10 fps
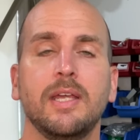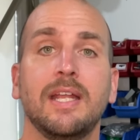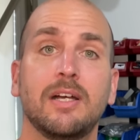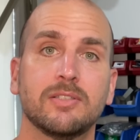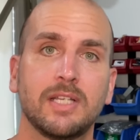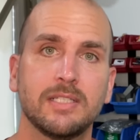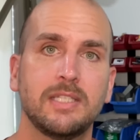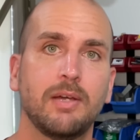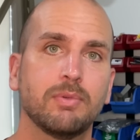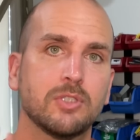and I'll test
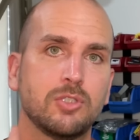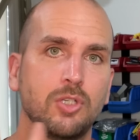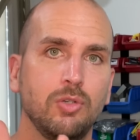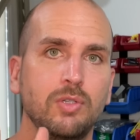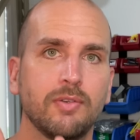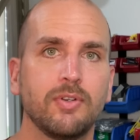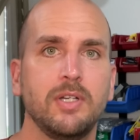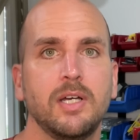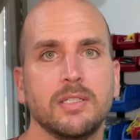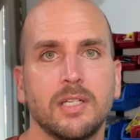that with two different
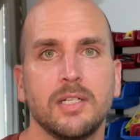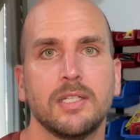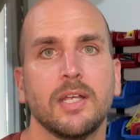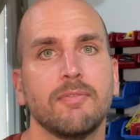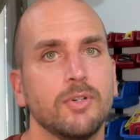non-contact